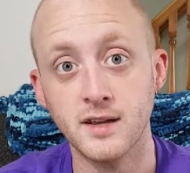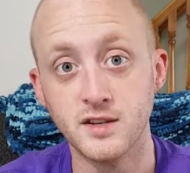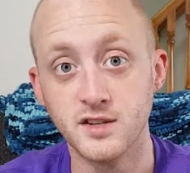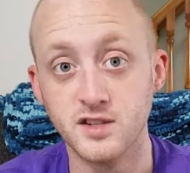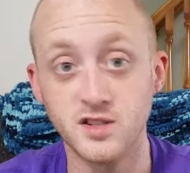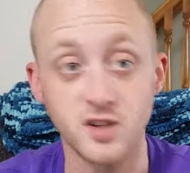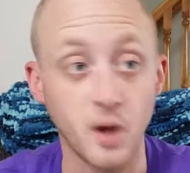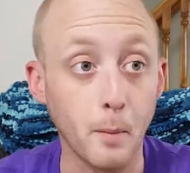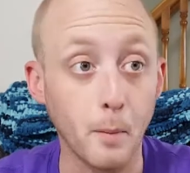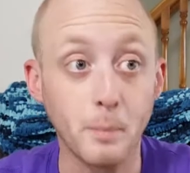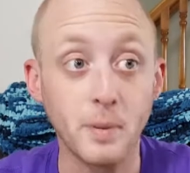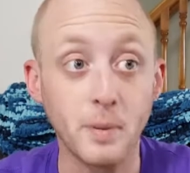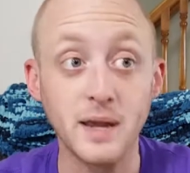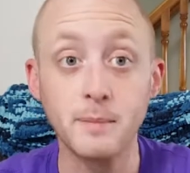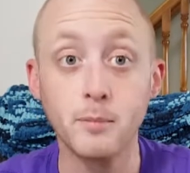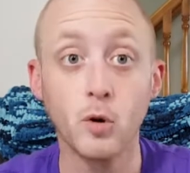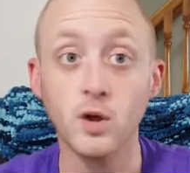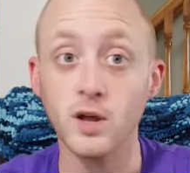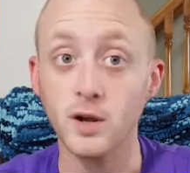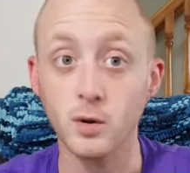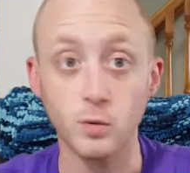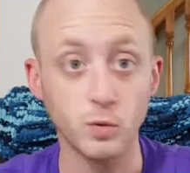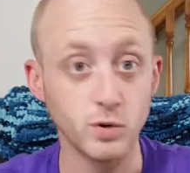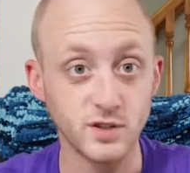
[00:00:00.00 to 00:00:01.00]
Some
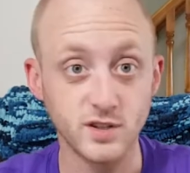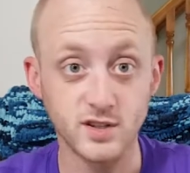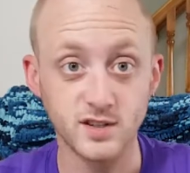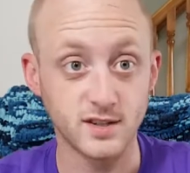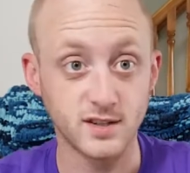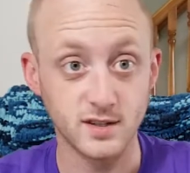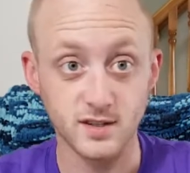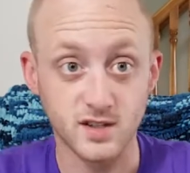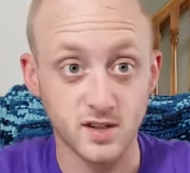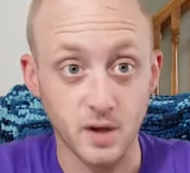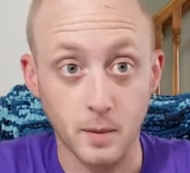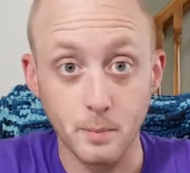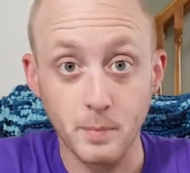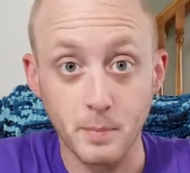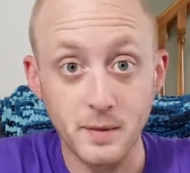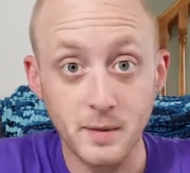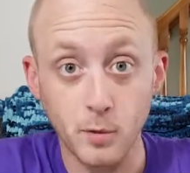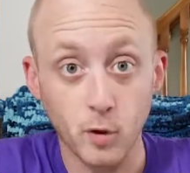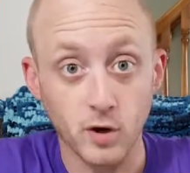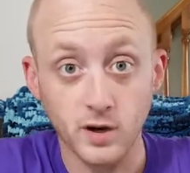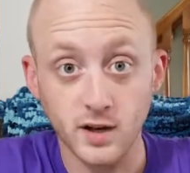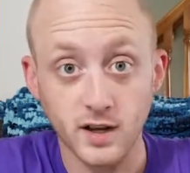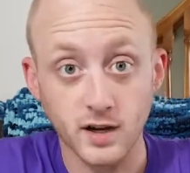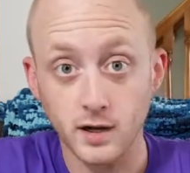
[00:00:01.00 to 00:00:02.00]
people are
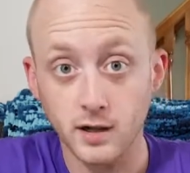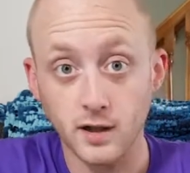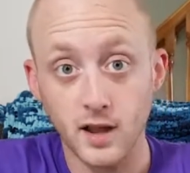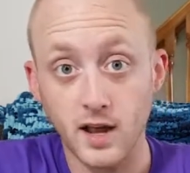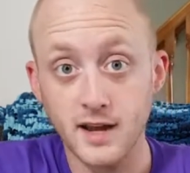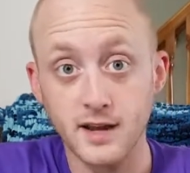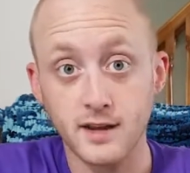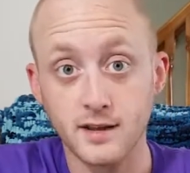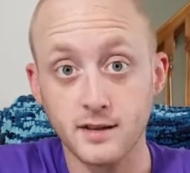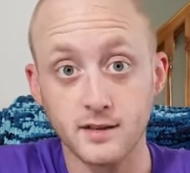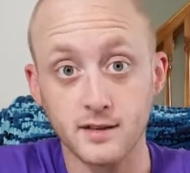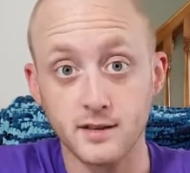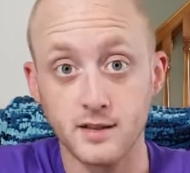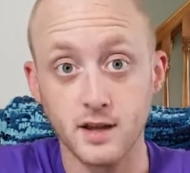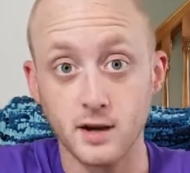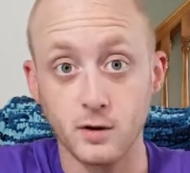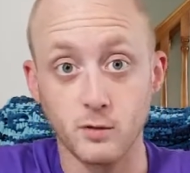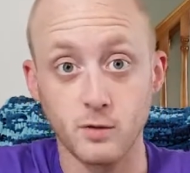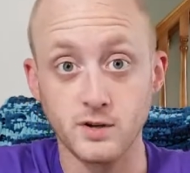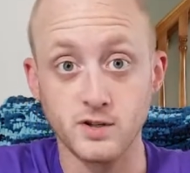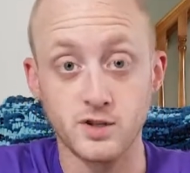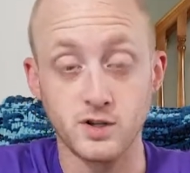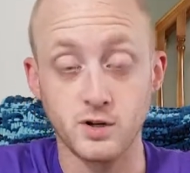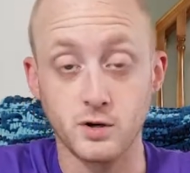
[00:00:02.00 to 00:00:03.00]
going to like the
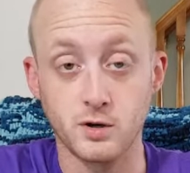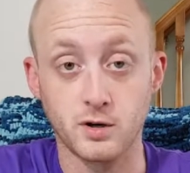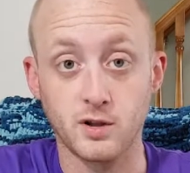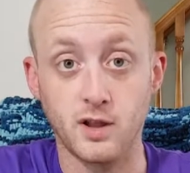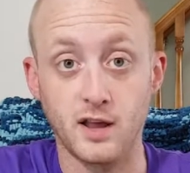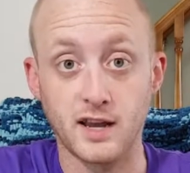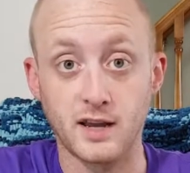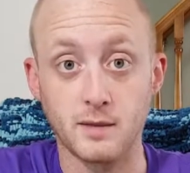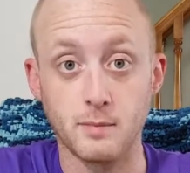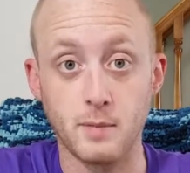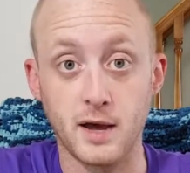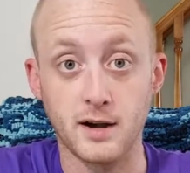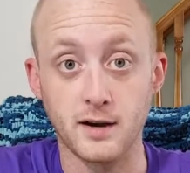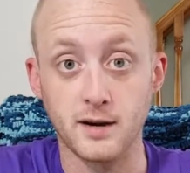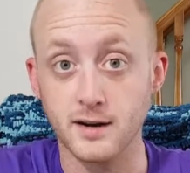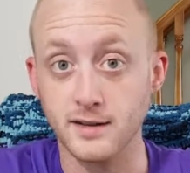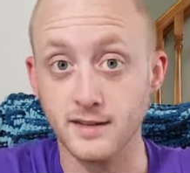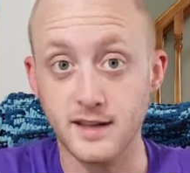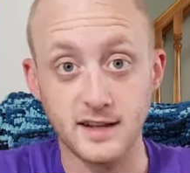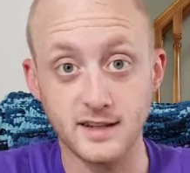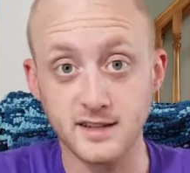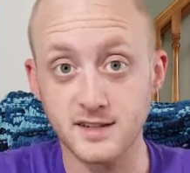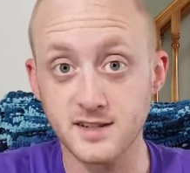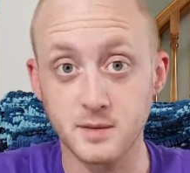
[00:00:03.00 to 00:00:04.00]
original Clank better,
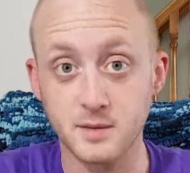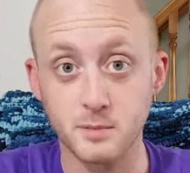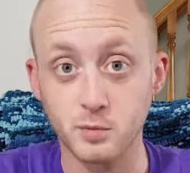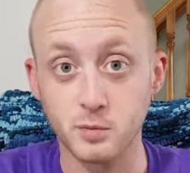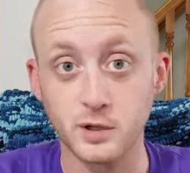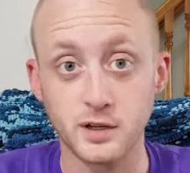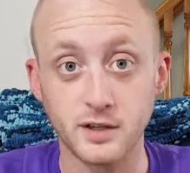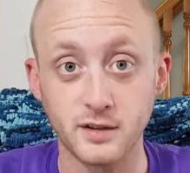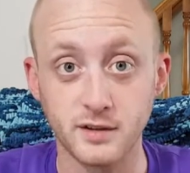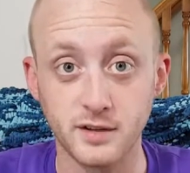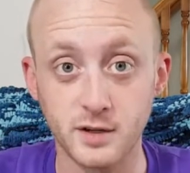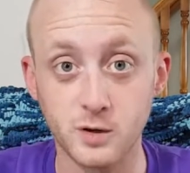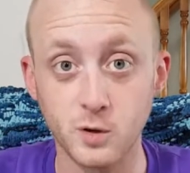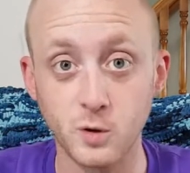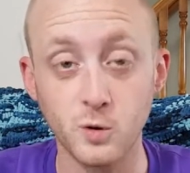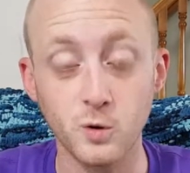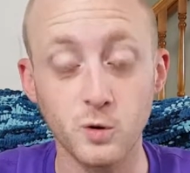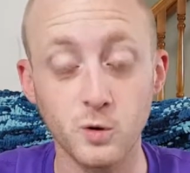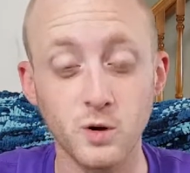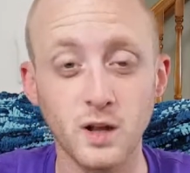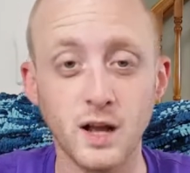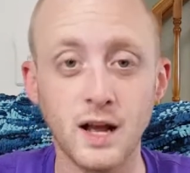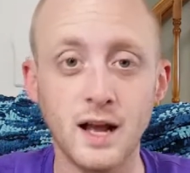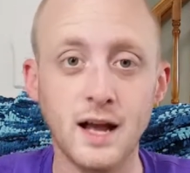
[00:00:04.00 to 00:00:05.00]
and that's completely
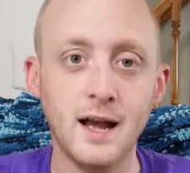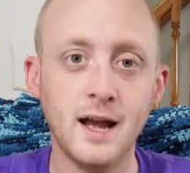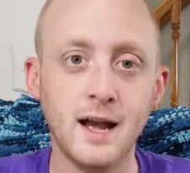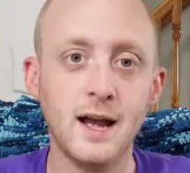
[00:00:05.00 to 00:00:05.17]
cool.